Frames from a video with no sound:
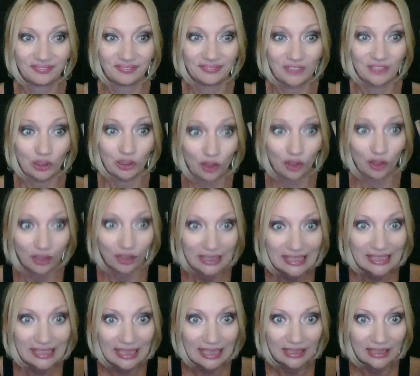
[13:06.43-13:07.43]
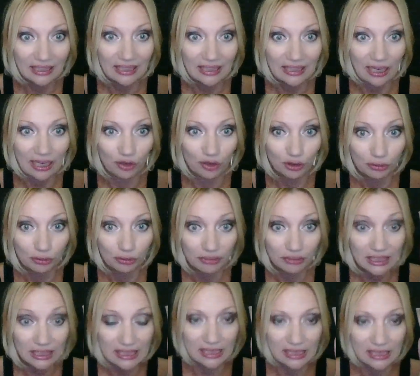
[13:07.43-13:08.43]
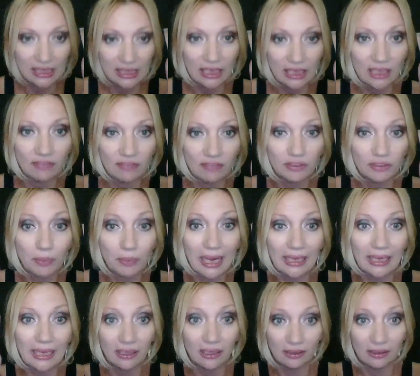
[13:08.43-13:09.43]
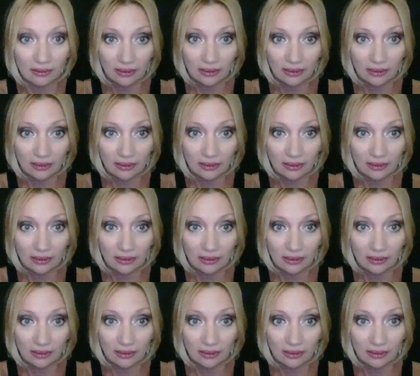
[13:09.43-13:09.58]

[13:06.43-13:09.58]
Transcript: You're all ascending now. You've received my